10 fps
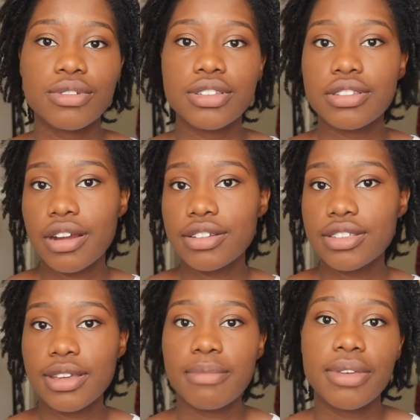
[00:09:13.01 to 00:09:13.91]
start
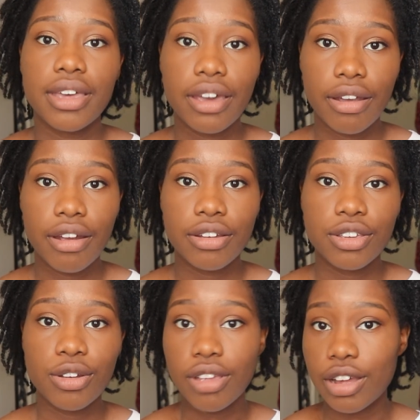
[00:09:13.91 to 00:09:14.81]
to compare
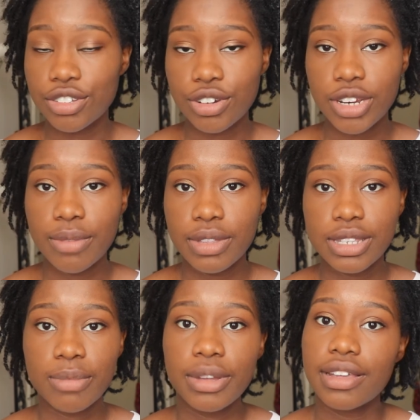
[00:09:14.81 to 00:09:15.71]
your lock journey with
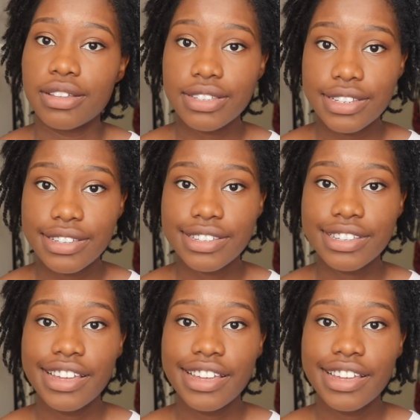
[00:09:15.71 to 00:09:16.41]
someone else's,